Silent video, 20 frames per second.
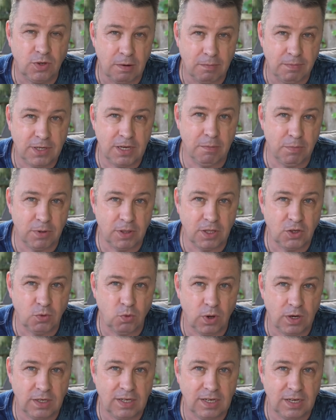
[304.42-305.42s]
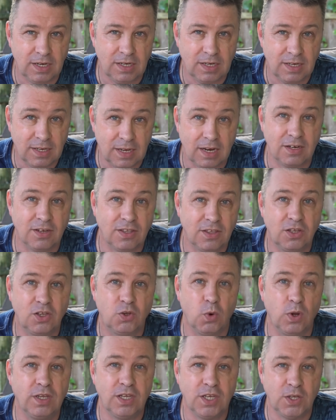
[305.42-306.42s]
September the twenty-sixth,
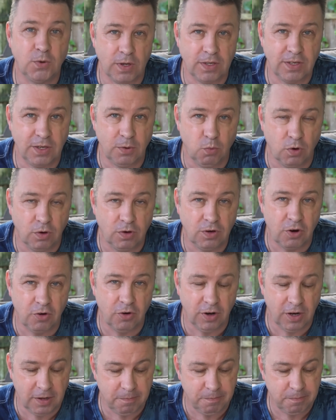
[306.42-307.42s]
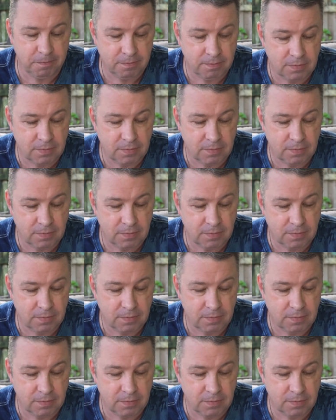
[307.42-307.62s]
twenty twenty-one currently.